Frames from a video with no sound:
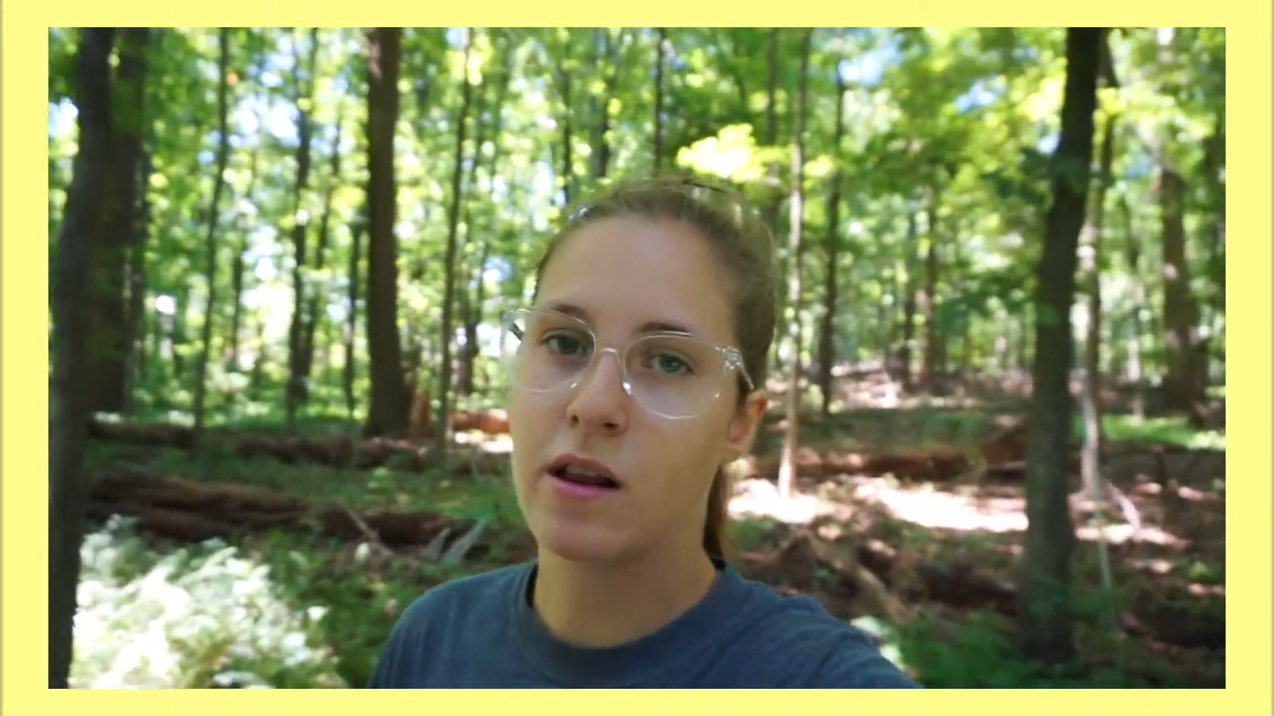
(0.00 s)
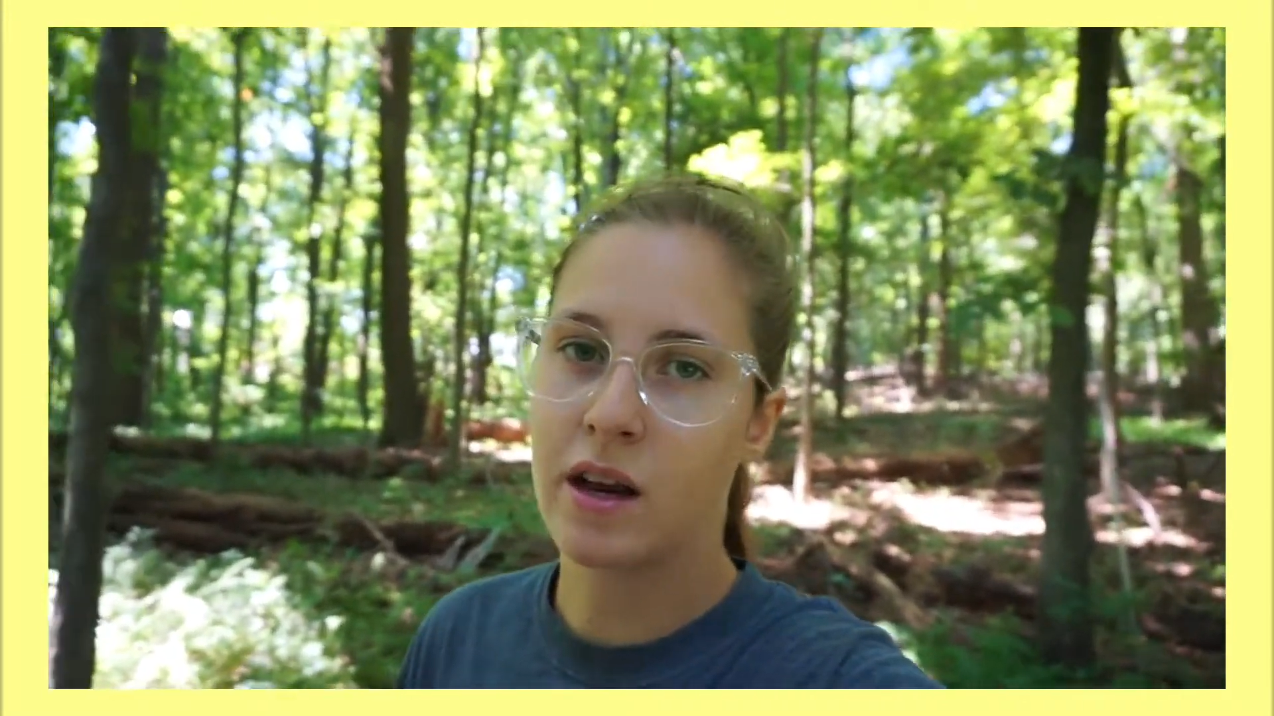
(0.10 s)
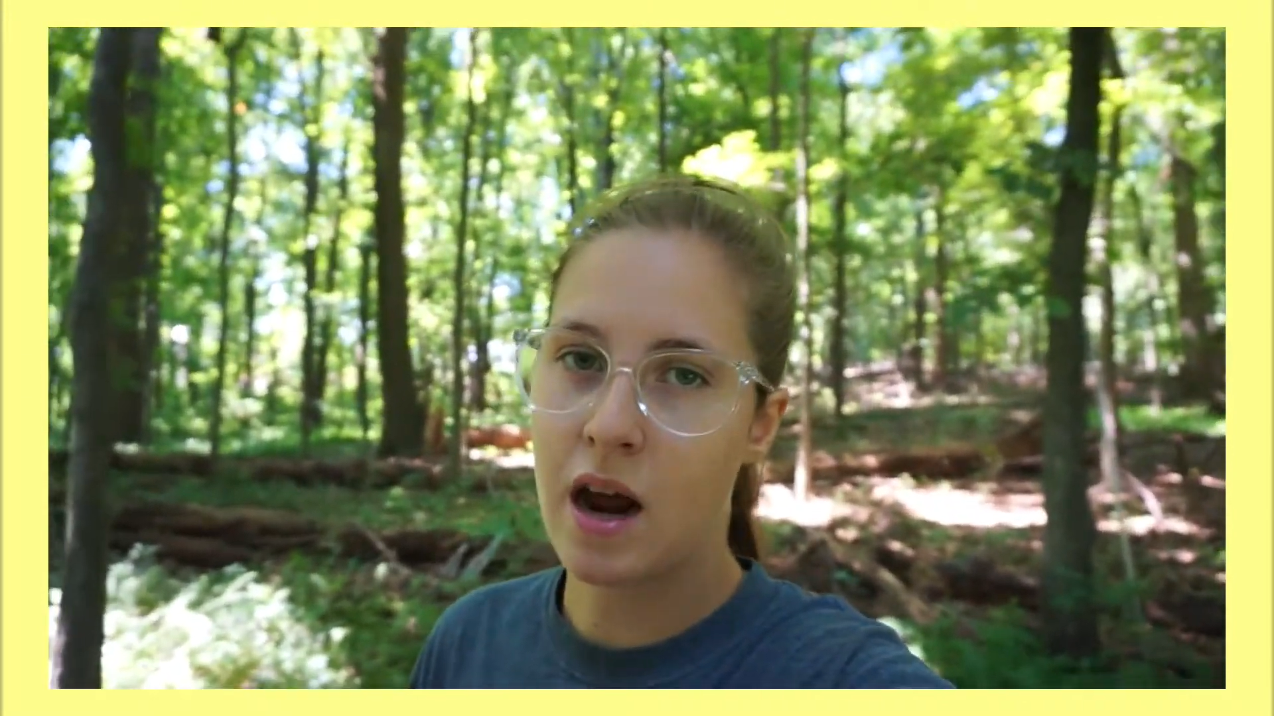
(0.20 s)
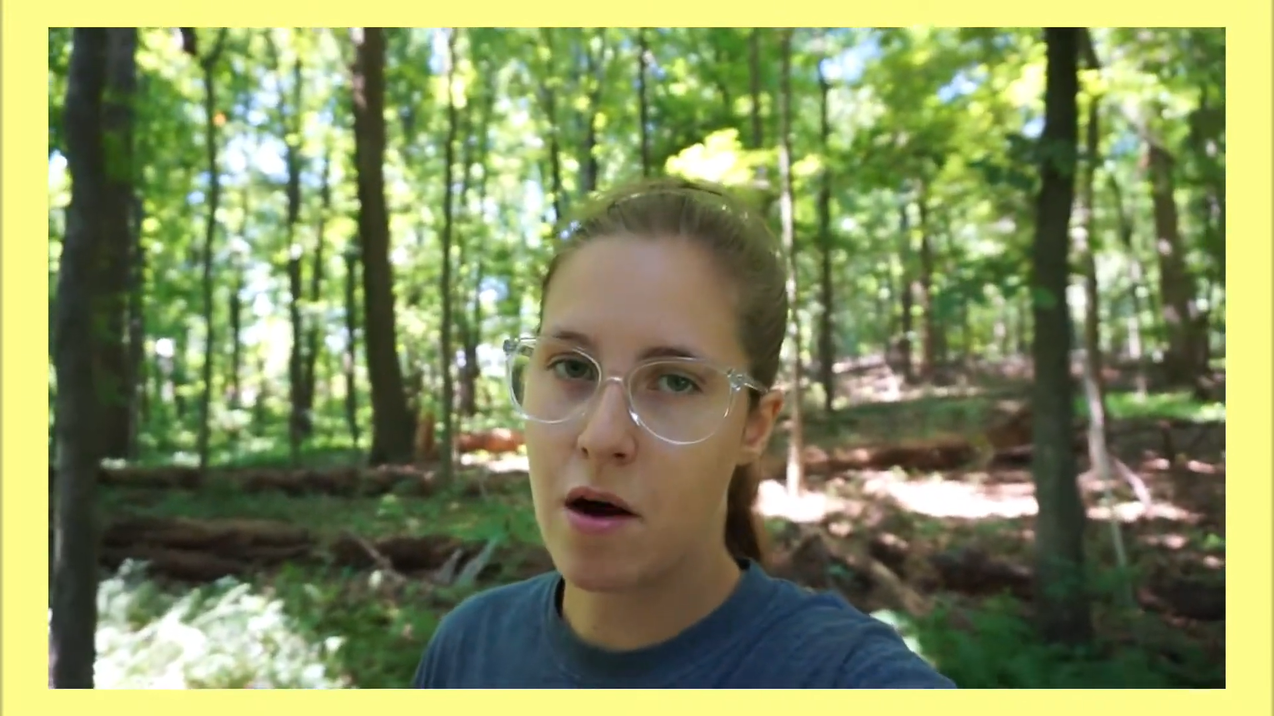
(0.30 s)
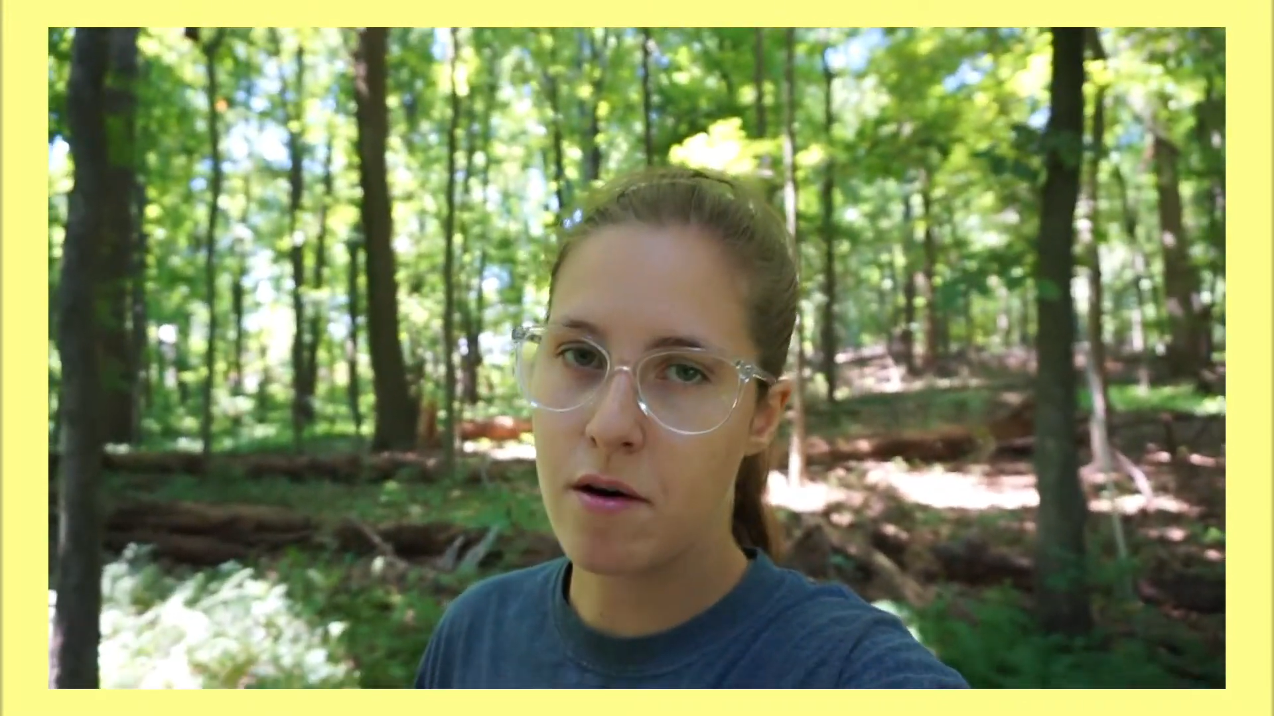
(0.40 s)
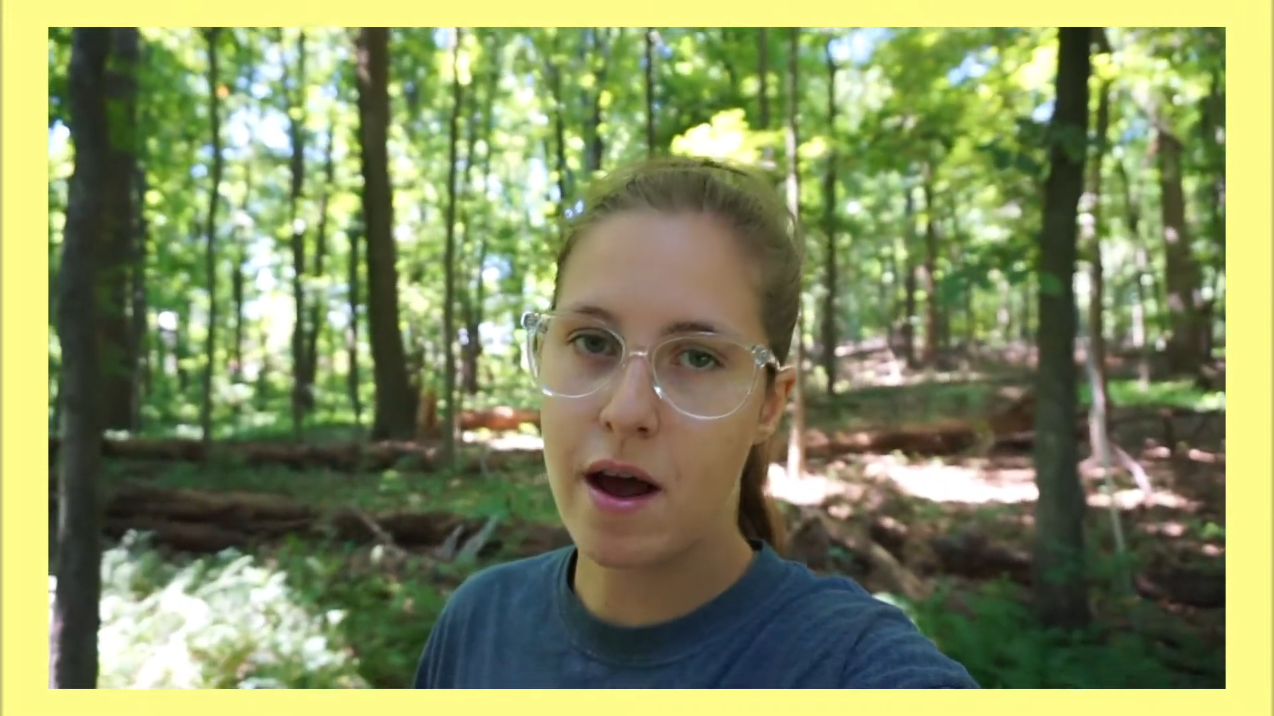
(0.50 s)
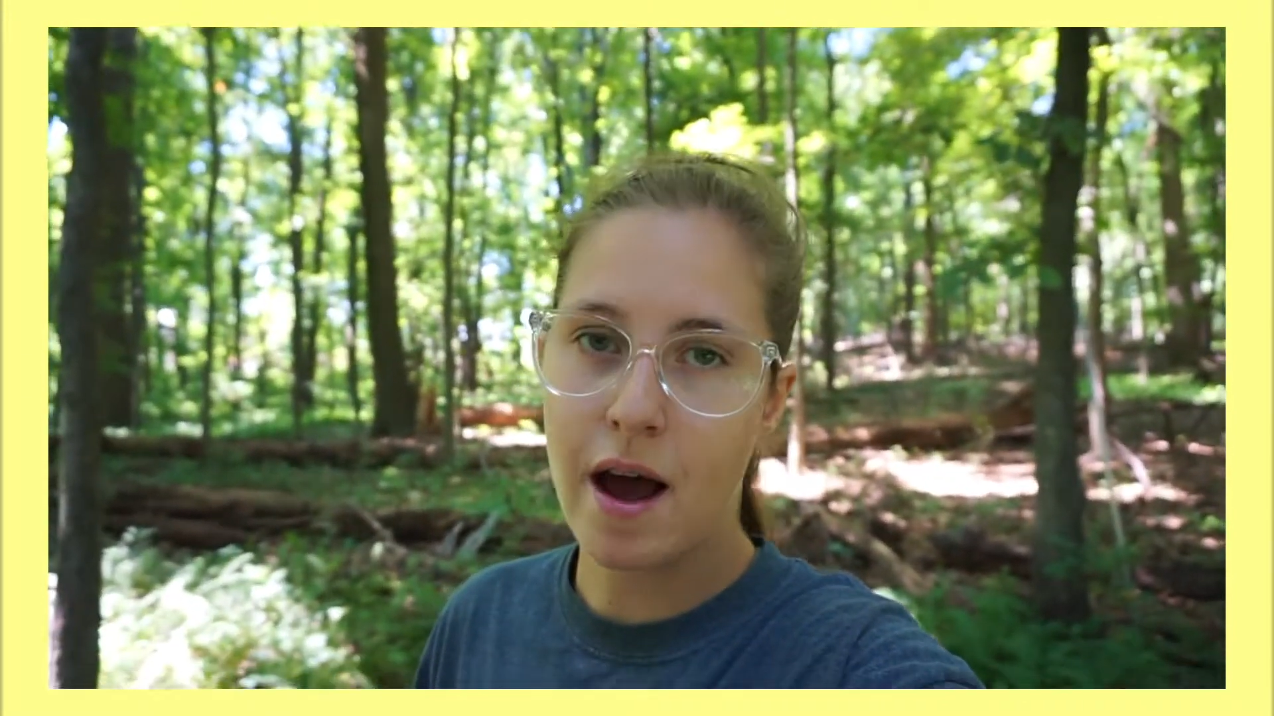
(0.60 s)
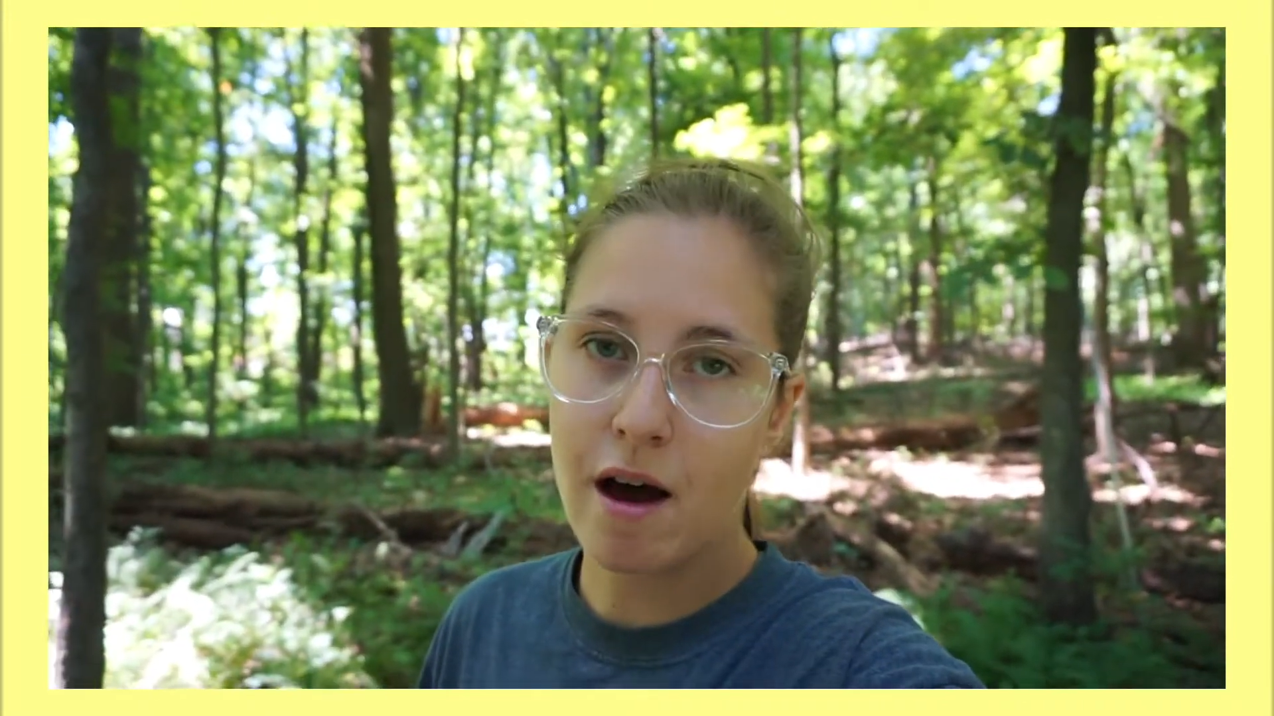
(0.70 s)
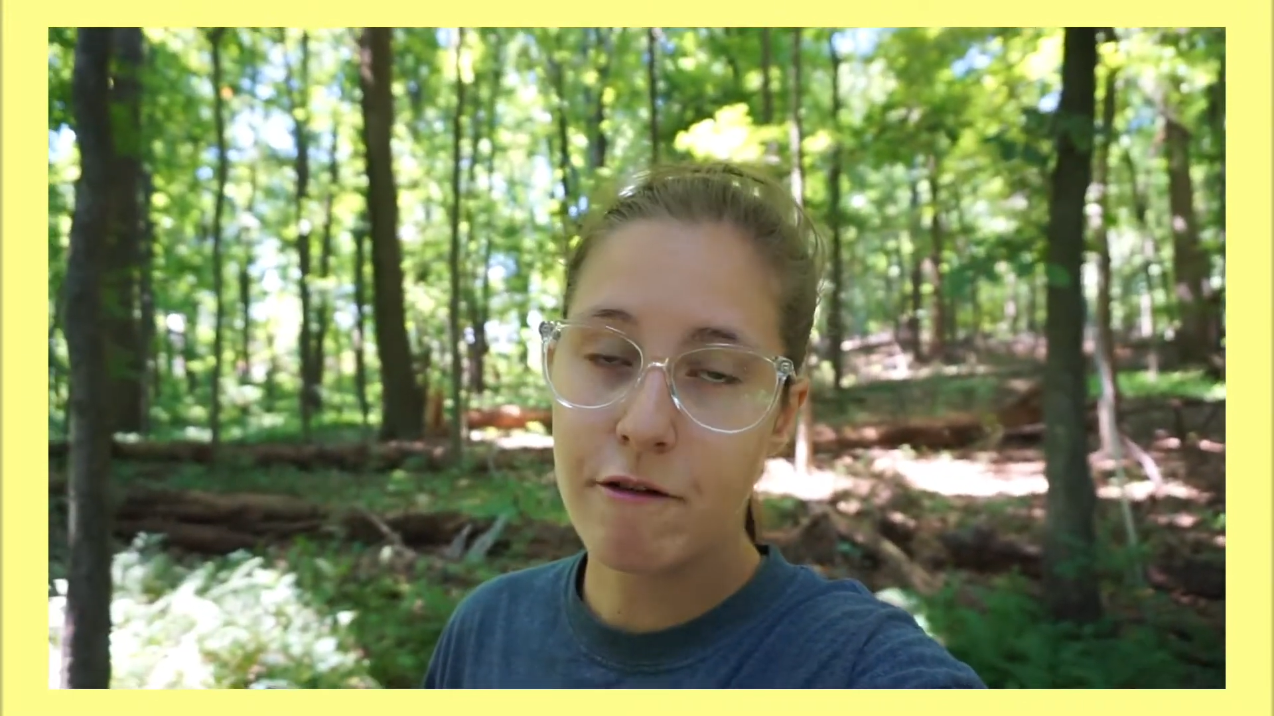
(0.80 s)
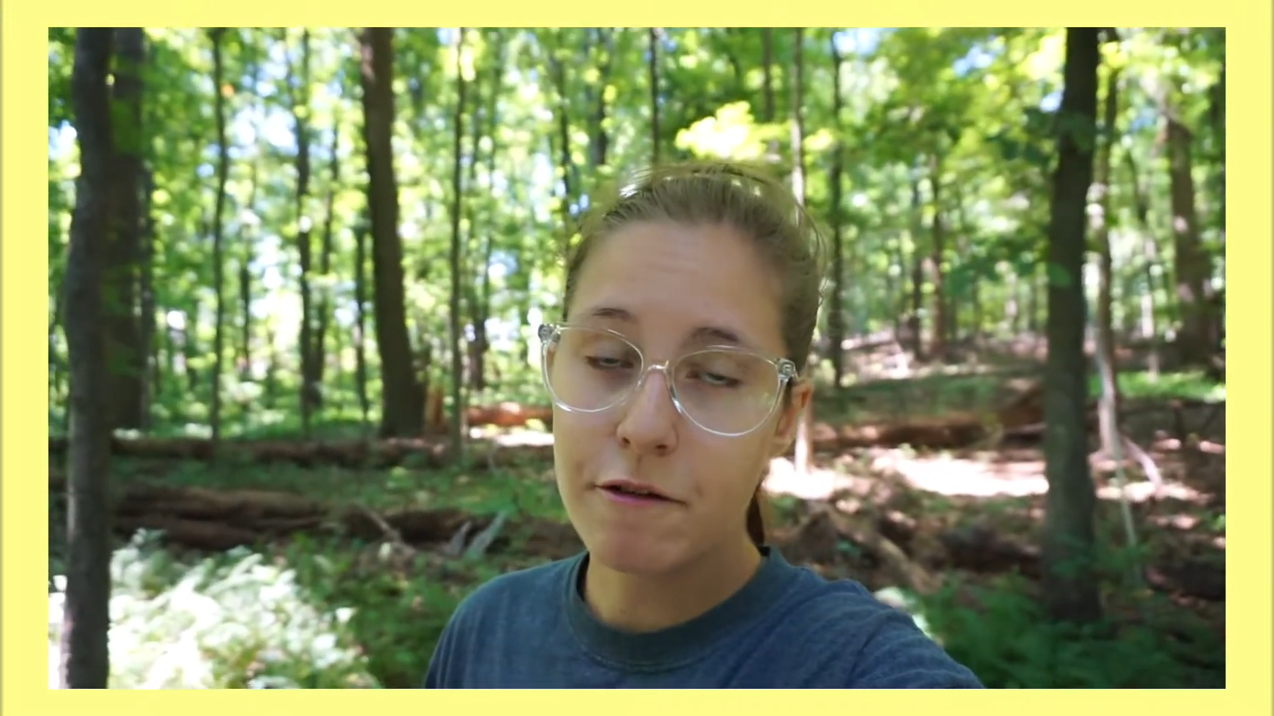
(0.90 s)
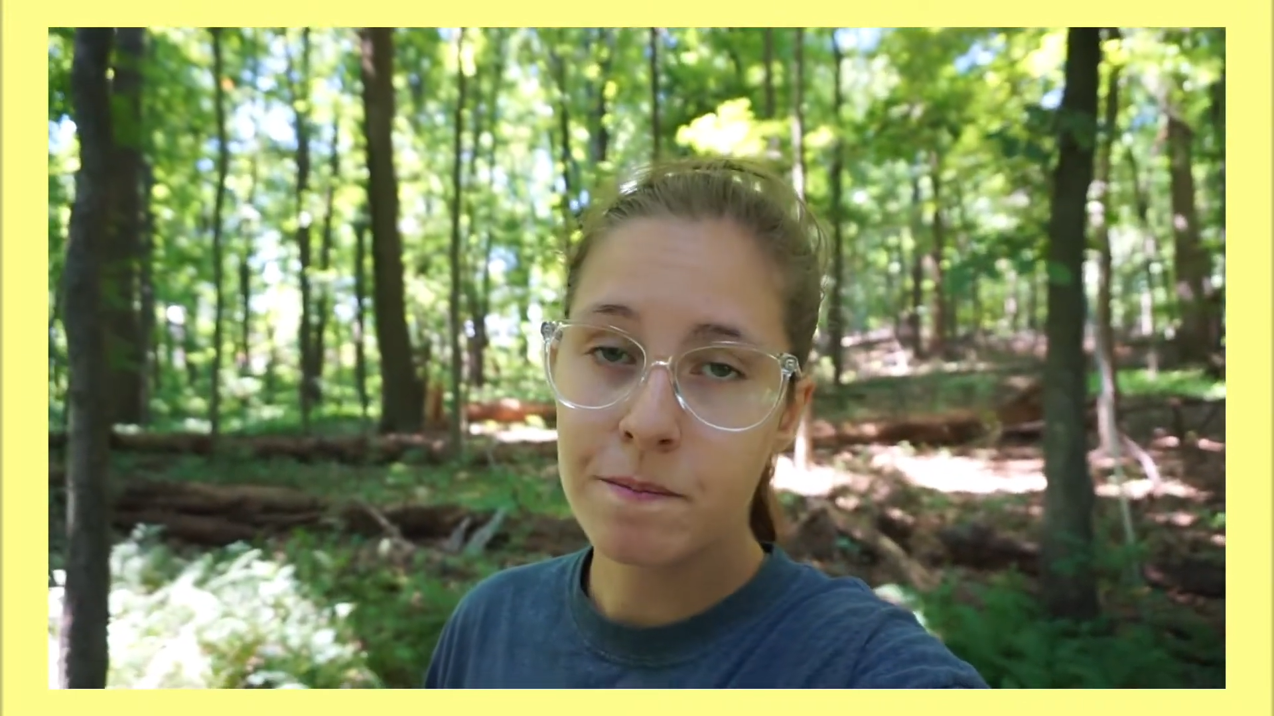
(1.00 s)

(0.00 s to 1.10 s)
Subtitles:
like an hour and a half,